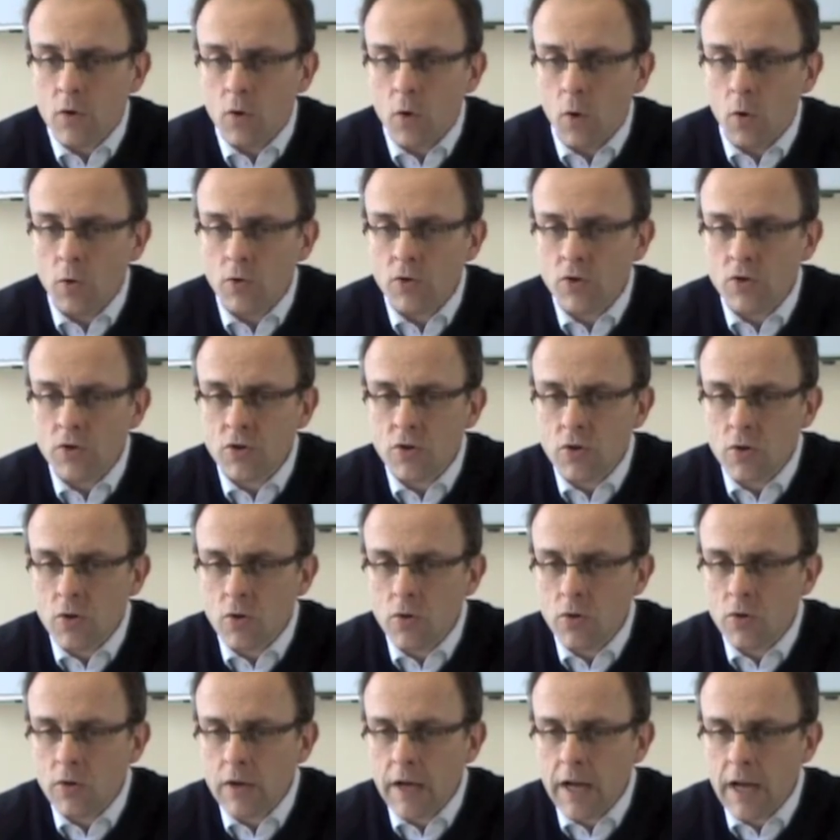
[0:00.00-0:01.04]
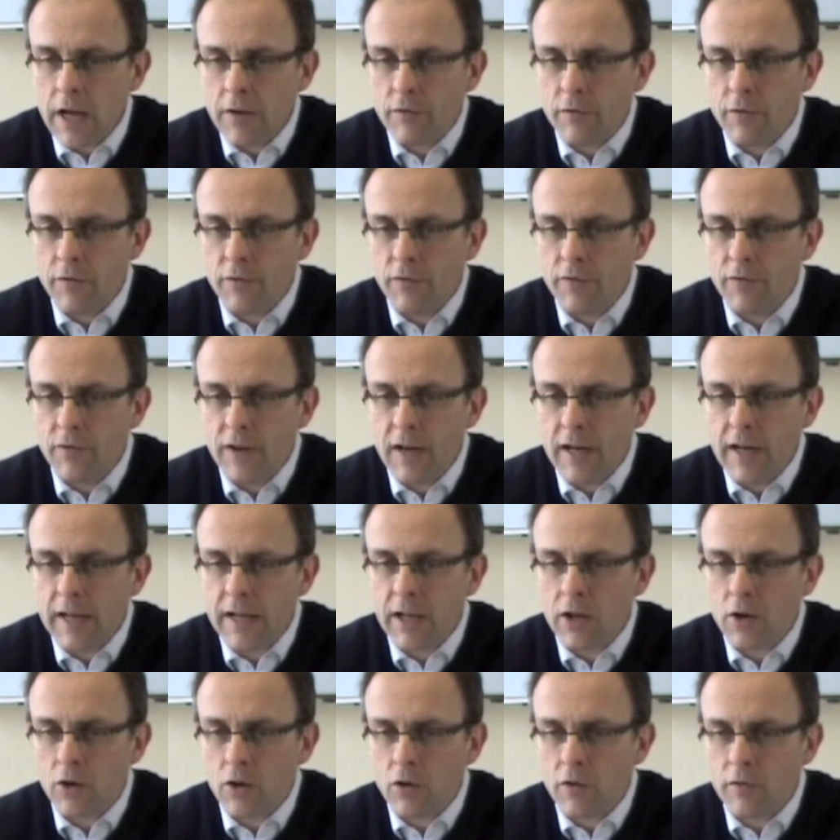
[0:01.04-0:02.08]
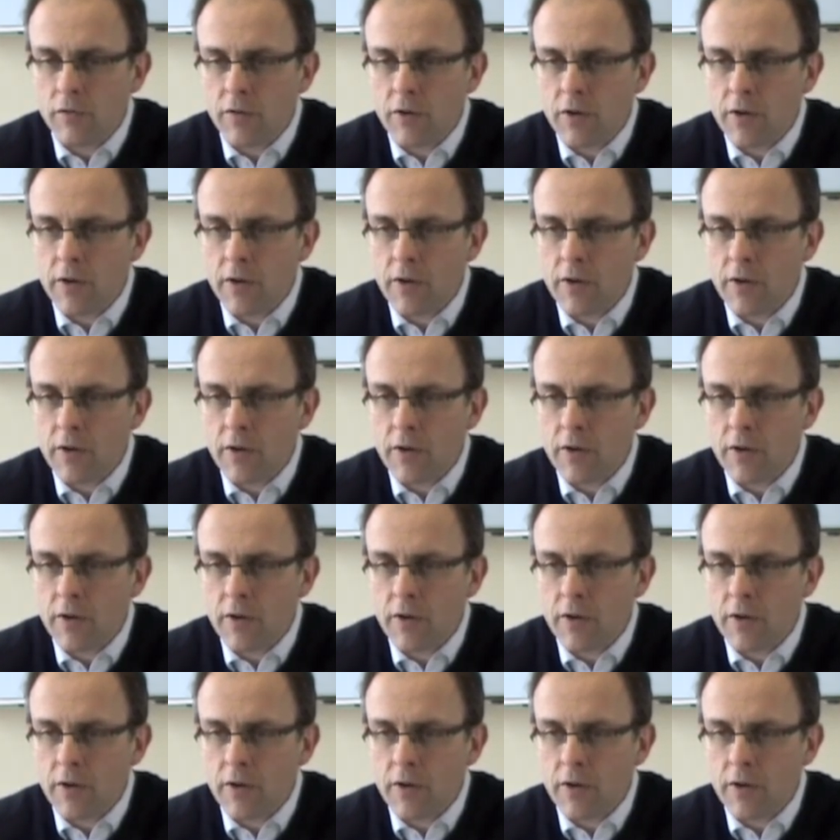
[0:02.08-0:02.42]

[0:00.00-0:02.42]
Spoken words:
also have a feeling of